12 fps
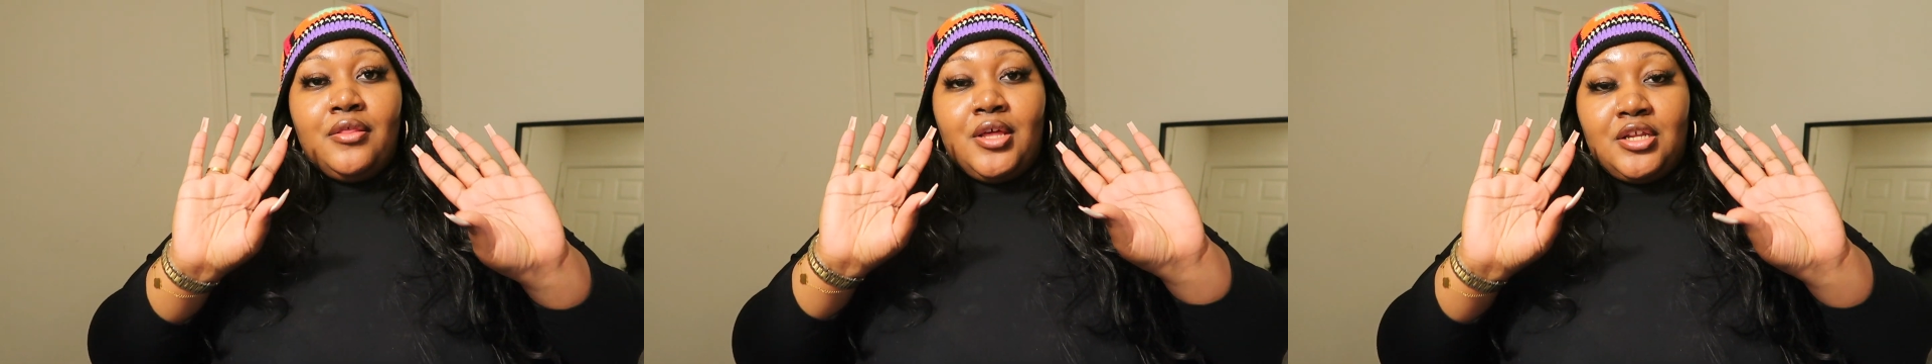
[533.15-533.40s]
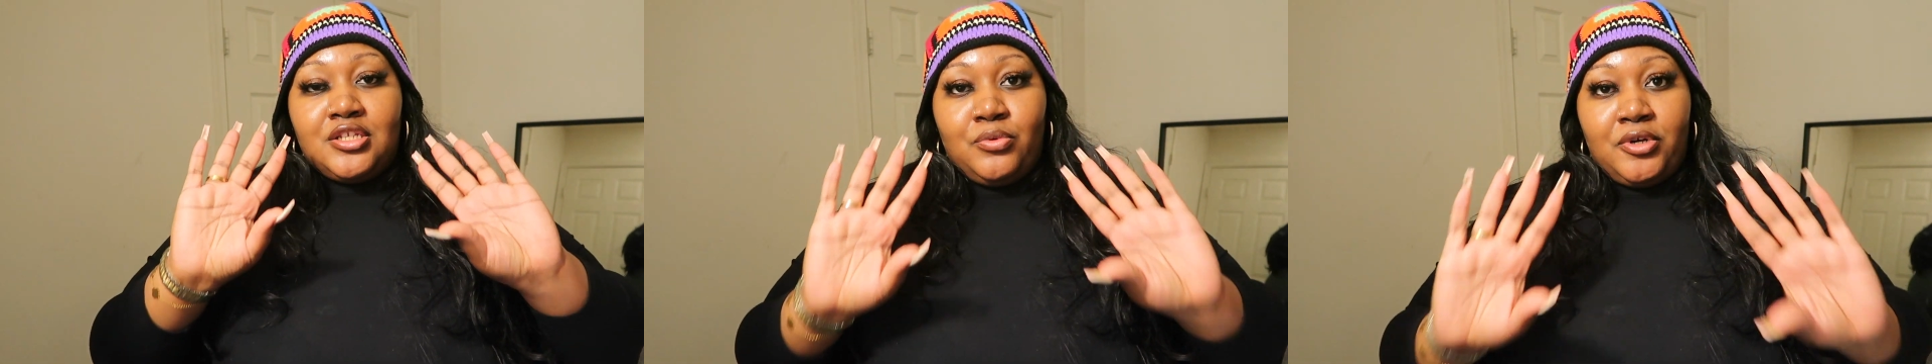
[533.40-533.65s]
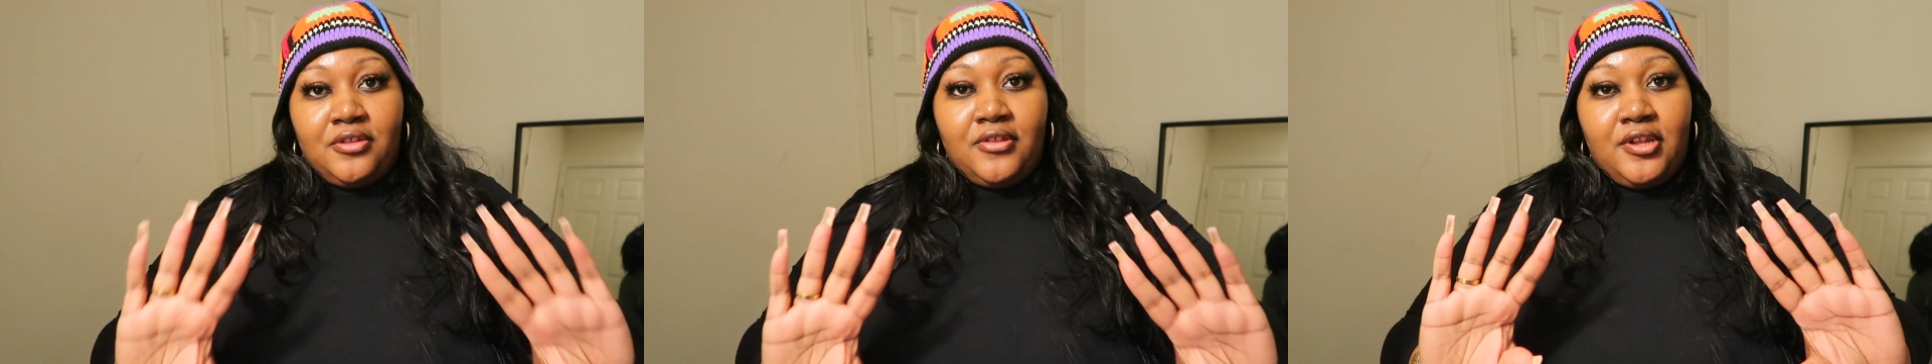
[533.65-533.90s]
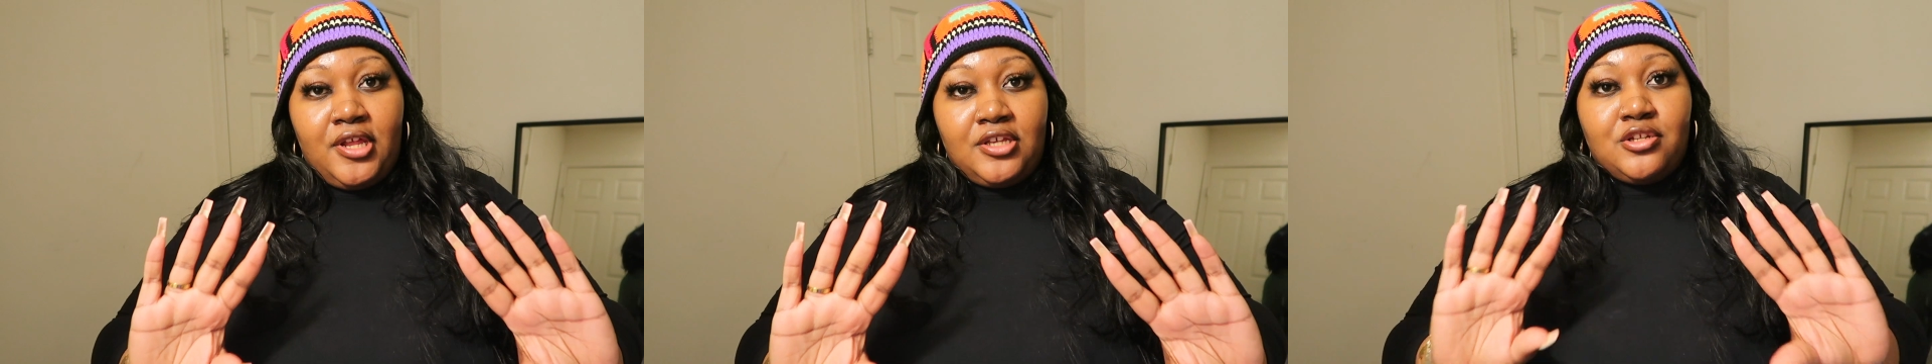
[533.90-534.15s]
That is one of
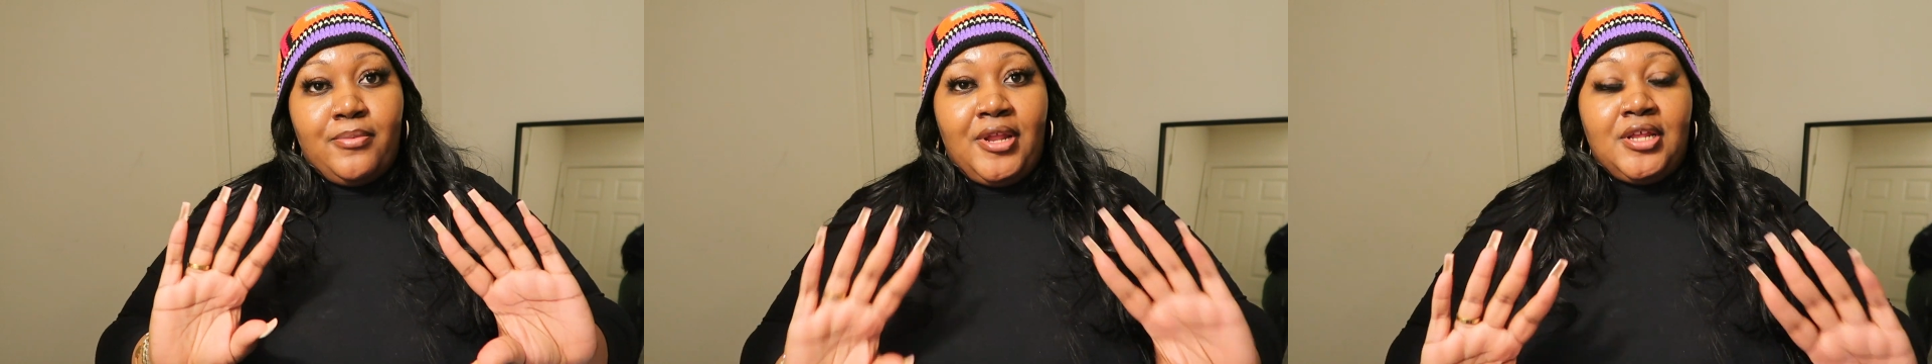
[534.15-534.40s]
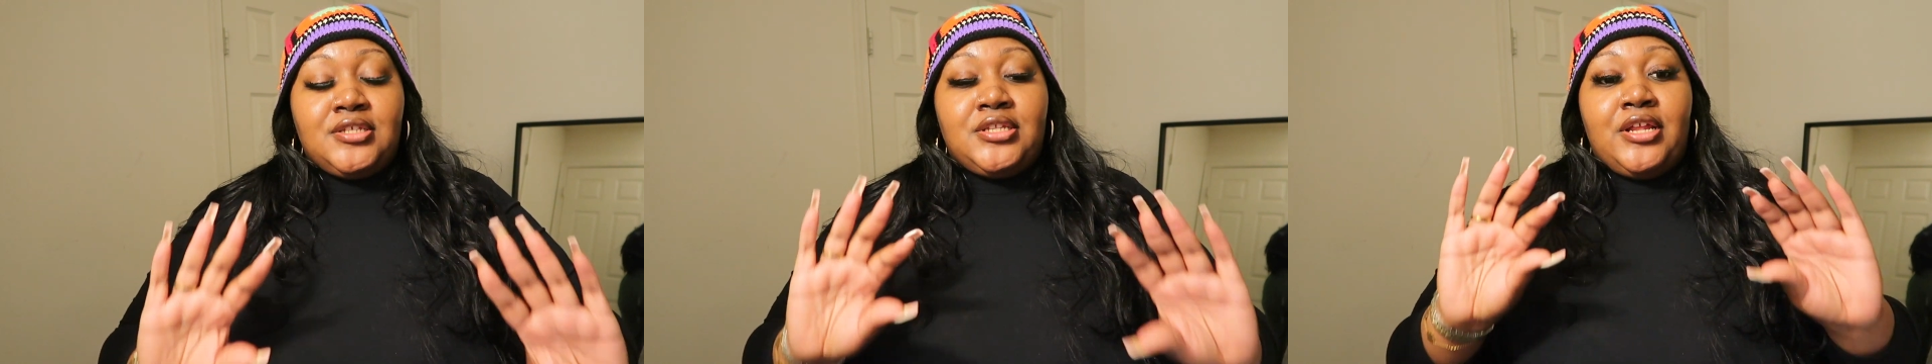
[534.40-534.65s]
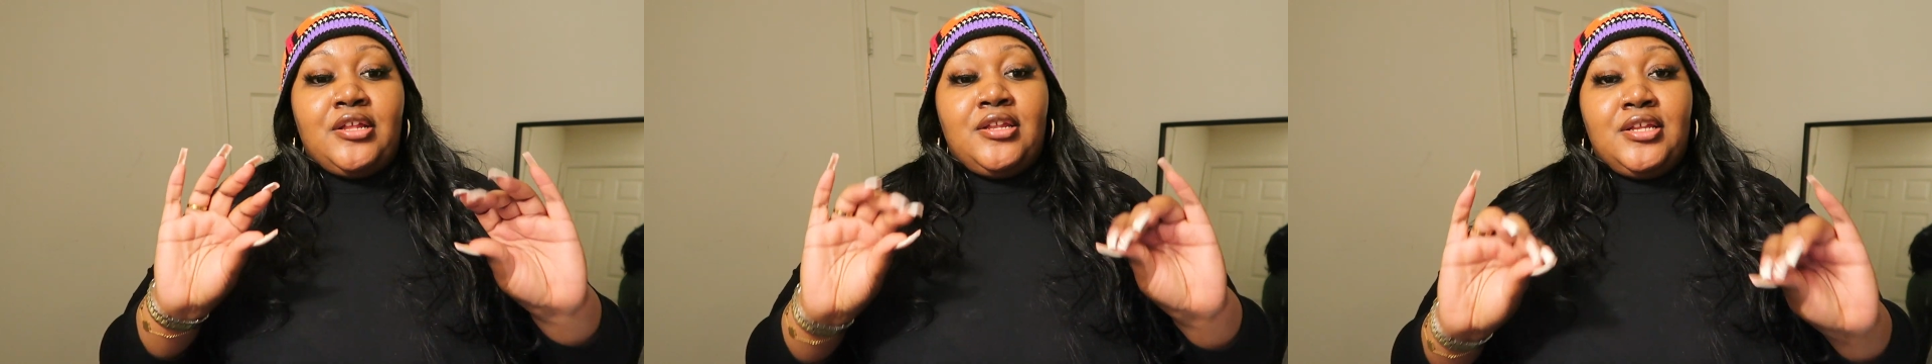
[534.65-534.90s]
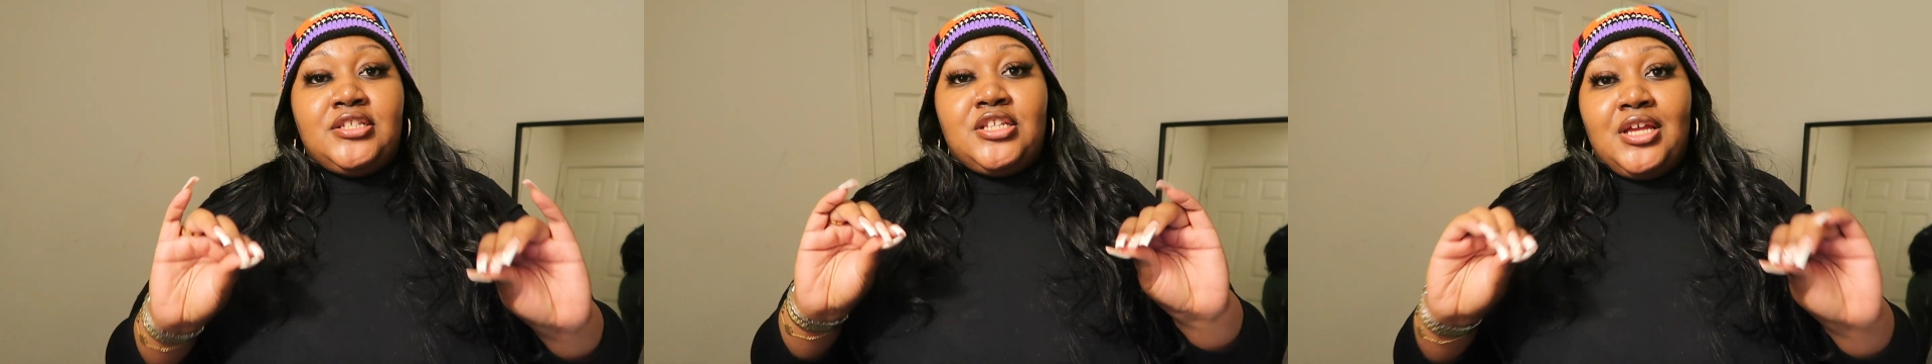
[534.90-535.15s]
the things on my list that
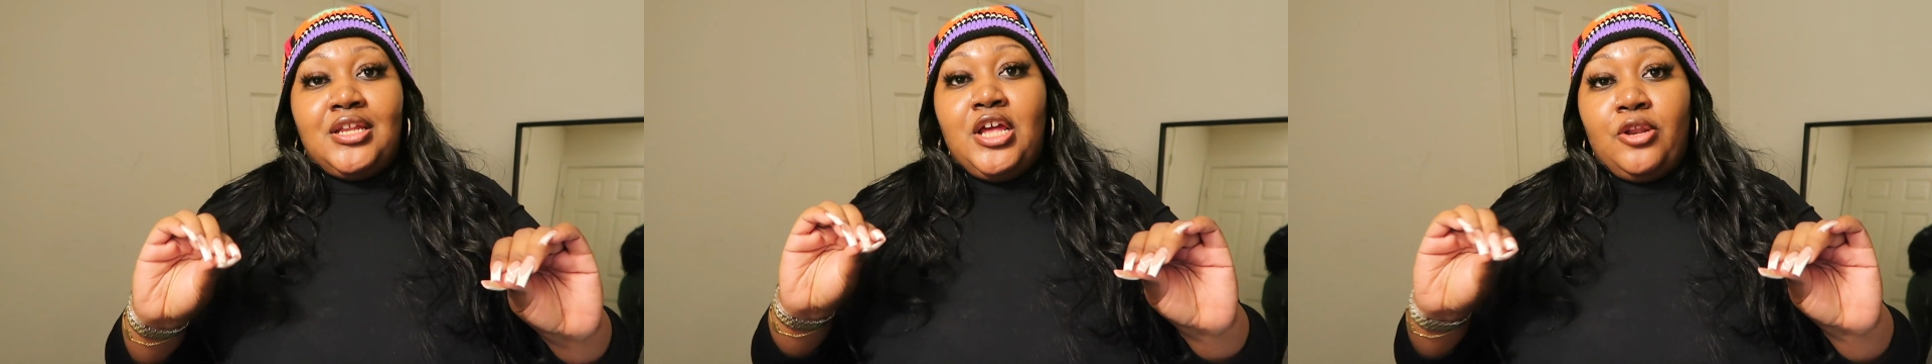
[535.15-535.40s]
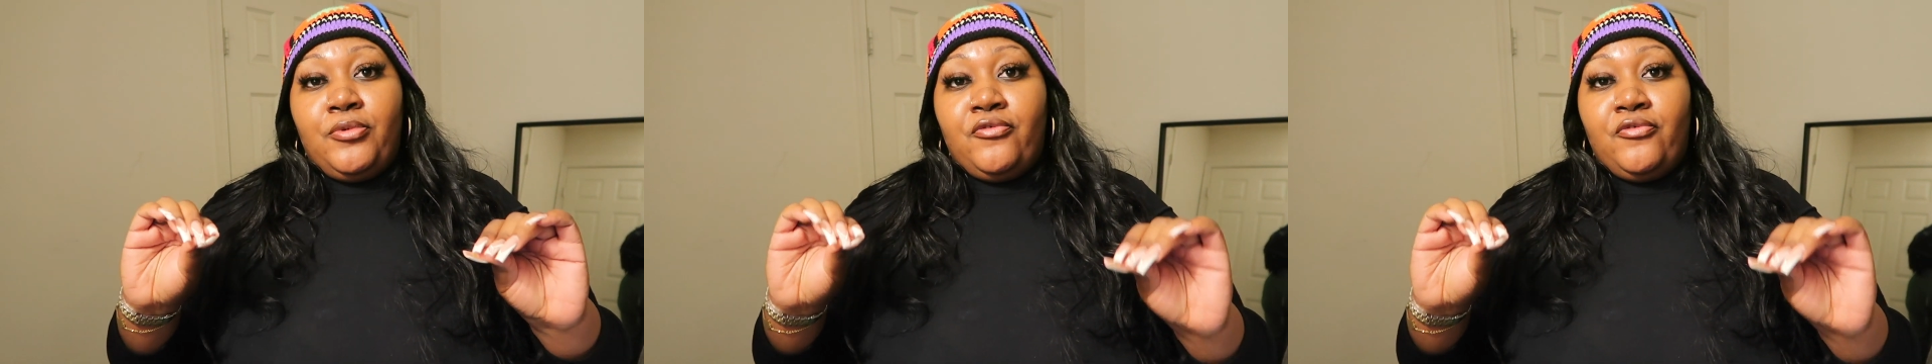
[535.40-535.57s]
needs to get done